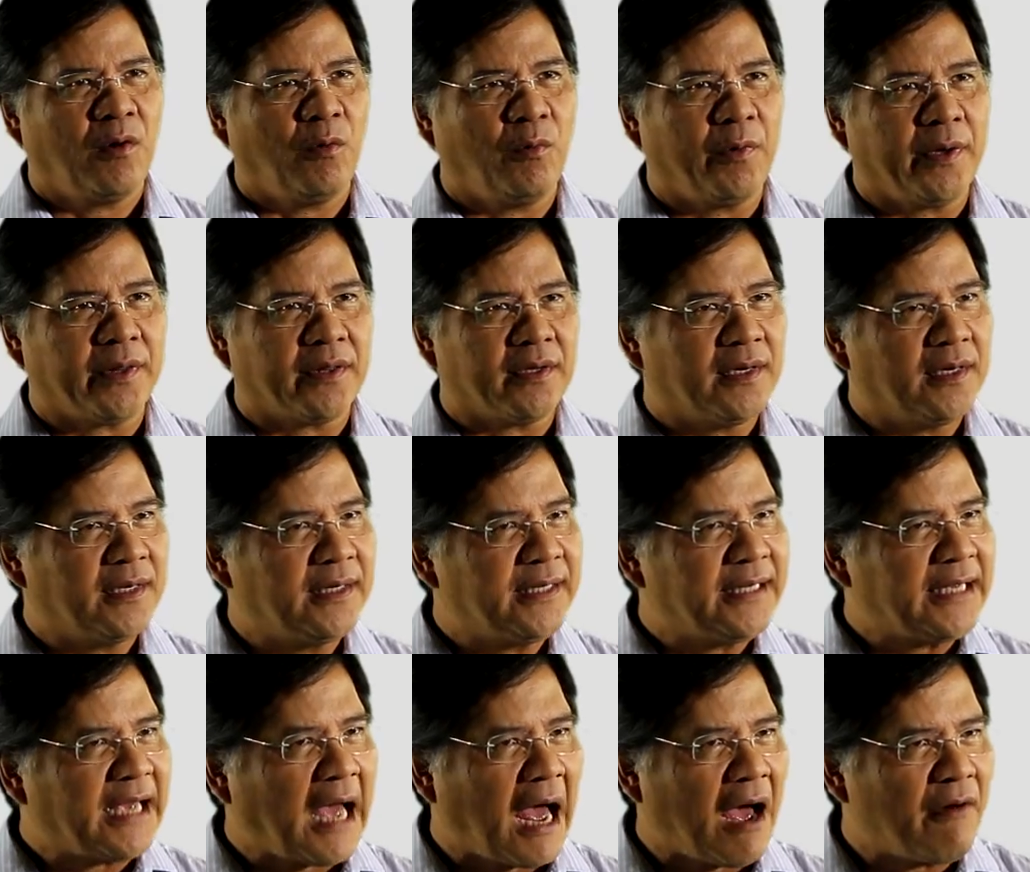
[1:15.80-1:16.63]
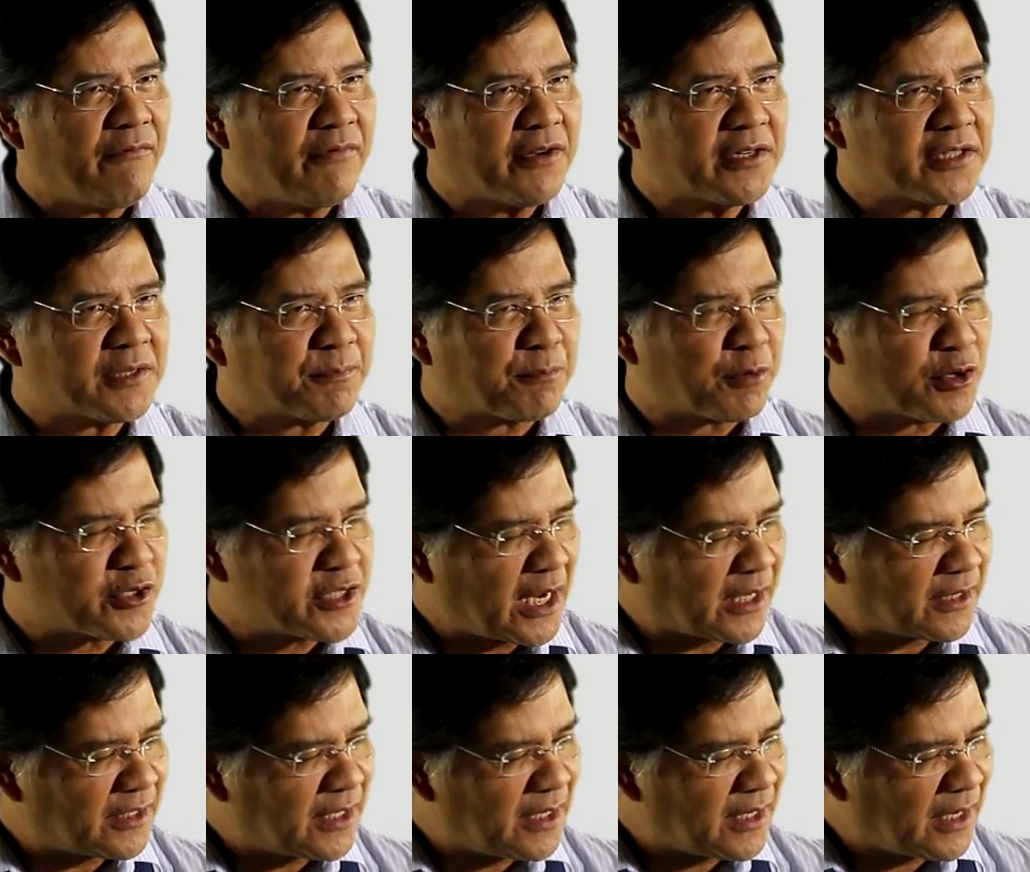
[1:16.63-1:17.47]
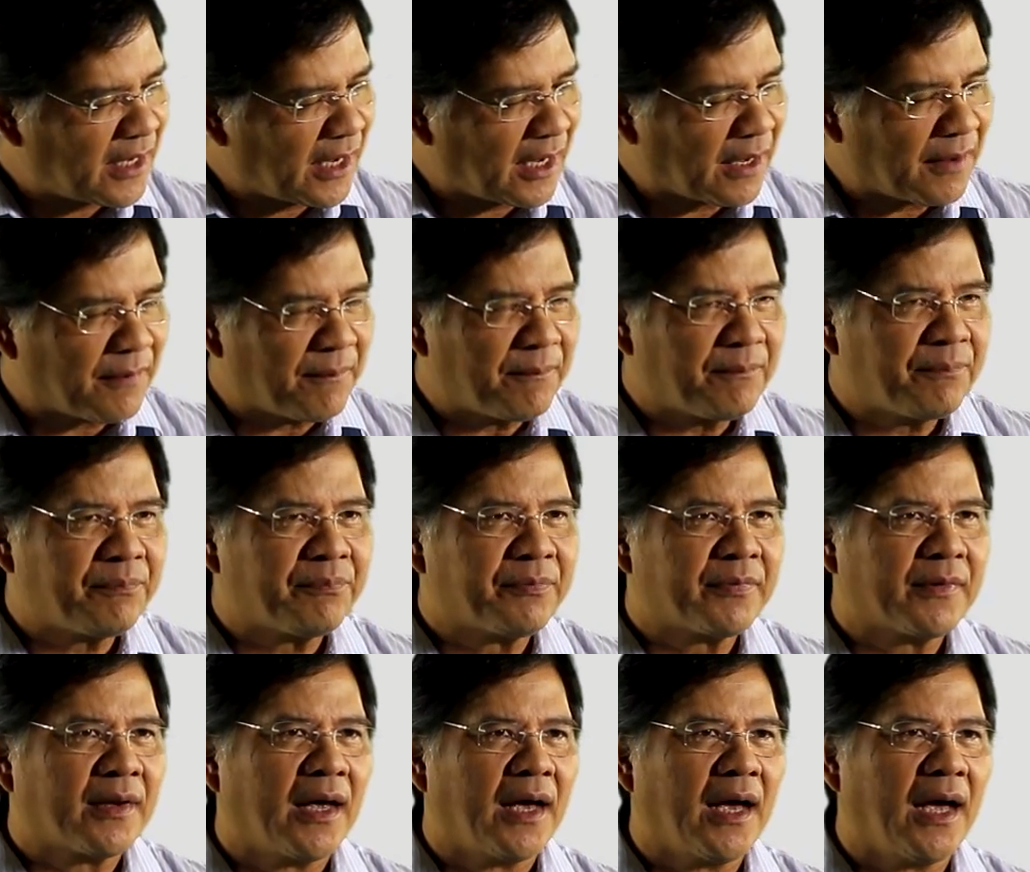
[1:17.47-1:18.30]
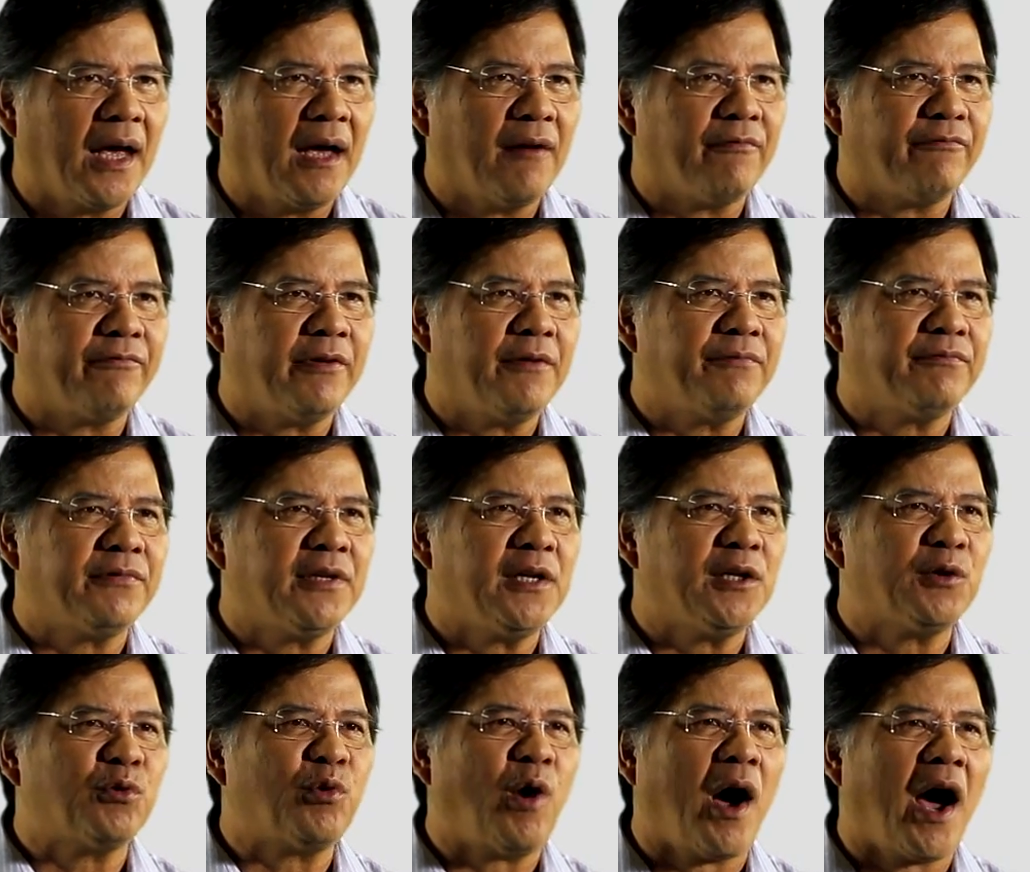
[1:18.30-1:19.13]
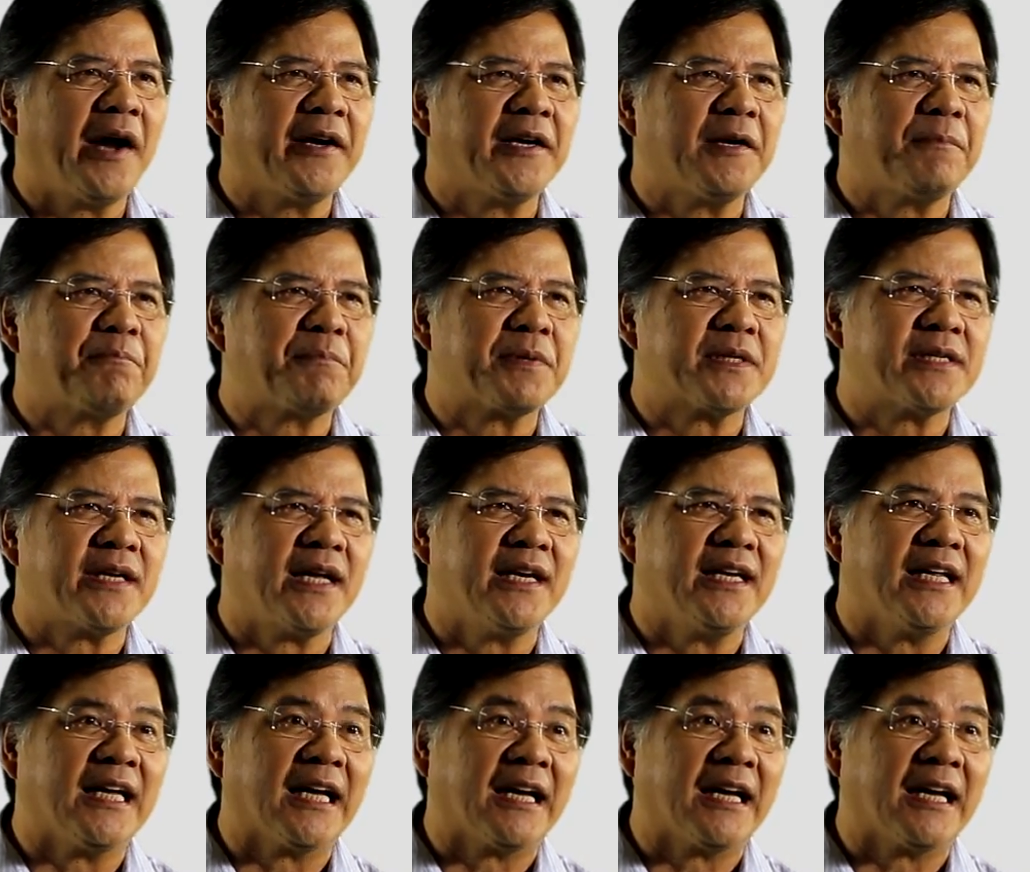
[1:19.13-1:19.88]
with early harvest projecting a 50 to 100%